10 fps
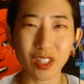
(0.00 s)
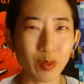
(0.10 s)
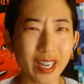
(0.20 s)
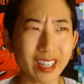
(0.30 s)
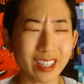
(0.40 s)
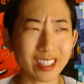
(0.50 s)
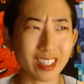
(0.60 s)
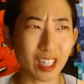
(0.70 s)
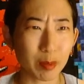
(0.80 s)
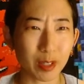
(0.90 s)
why I just
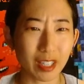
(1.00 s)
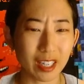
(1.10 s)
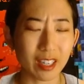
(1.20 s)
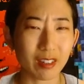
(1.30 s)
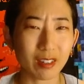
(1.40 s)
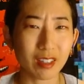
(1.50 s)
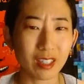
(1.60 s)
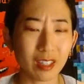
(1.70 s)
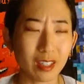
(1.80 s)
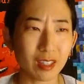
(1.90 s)
thought about that now.
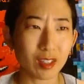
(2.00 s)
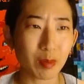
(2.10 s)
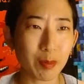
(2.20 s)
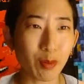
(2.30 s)
So maybe